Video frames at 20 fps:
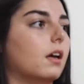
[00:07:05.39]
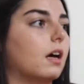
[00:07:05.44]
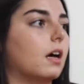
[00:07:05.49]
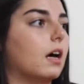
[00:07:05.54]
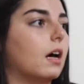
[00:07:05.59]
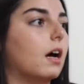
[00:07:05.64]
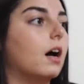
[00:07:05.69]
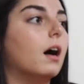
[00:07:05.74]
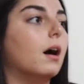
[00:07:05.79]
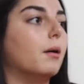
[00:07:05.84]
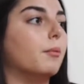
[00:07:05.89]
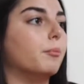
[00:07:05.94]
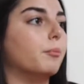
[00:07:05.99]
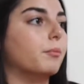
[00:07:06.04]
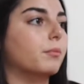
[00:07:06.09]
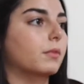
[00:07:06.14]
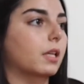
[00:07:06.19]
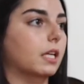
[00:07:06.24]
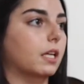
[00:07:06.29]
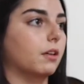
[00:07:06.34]

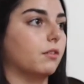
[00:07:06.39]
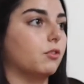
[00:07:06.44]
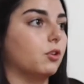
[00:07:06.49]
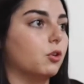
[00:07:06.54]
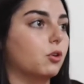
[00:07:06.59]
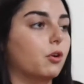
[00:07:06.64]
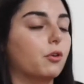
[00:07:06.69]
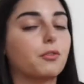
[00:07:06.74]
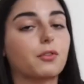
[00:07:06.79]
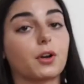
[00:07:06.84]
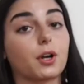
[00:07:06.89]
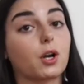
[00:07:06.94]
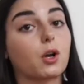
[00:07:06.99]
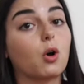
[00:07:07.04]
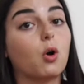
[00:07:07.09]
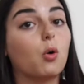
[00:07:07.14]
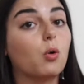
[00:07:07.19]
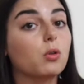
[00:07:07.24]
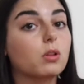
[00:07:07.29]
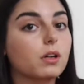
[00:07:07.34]
Like if you go for a
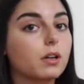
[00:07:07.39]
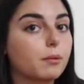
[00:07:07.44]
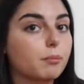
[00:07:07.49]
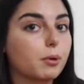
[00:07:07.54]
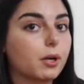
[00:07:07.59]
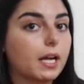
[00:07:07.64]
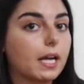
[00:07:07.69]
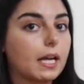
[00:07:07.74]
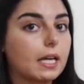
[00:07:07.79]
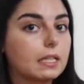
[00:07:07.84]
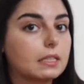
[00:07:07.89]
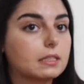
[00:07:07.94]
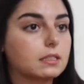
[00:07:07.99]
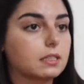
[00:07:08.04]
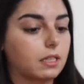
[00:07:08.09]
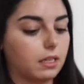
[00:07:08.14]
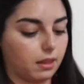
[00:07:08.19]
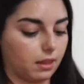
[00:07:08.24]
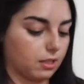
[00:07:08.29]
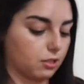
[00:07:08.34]
Kohler brand,
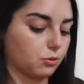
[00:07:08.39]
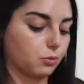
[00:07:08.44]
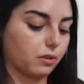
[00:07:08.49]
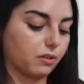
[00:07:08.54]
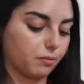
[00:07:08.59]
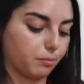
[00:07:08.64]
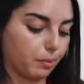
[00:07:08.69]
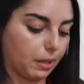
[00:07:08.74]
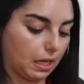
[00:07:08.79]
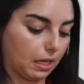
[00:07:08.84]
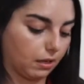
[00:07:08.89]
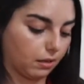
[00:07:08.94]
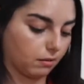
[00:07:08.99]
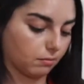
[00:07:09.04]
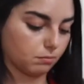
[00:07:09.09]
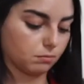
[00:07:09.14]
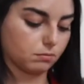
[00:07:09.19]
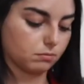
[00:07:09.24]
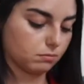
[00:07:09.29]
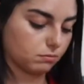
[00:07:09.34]
like this would have been
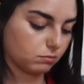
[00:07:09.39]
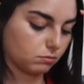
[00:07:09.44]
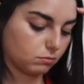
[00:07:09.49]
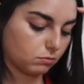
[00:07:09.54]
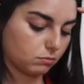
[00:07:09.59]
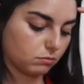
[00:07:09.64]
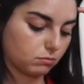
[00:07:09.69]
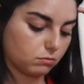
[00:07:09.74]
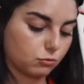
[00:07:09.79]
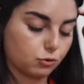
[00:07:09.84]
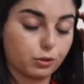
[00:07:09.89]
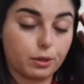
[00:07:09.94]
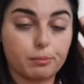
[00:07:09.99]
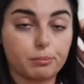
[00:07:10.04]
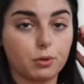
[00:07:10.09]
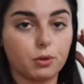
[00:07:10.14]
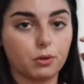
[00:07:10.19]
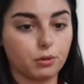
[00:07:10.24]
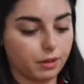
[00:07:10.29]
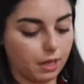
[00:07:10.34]

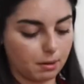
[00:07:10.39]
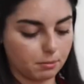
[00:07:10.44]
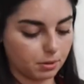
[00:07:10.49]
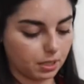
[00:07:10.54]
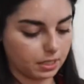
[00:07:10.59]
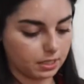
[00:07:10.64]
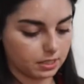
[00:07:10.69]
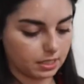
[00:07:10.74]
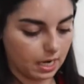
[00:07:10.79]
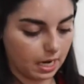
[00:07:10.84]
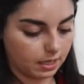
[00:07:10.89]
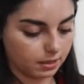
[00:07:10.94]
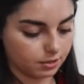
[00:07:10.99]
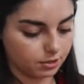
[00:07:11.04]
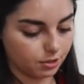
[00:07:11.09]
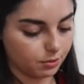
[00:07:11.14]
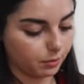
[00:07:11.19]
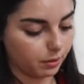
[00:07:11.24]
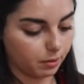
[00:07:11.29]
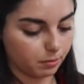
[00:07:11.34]
triple that price tag.
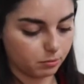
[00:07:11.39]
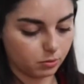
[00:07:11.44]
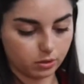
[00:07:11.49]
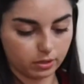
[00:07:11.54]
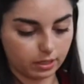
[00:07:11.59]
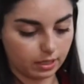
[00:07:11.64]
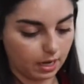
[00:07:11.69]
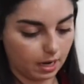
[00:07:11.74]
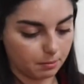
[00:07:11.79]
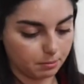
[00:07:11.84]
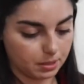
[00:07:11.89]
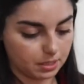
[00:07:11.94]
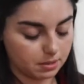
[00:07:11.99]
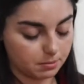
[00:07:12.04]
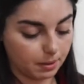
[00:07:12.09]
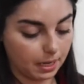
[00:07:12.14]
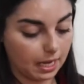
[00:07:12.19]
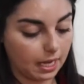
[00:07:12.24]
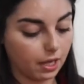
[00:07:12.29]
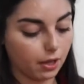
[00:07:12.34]
So we are more than happy to
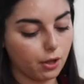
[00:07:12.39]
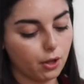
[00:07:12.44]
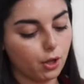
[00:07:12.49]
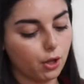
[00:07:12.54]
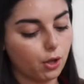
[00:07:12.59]
pay it.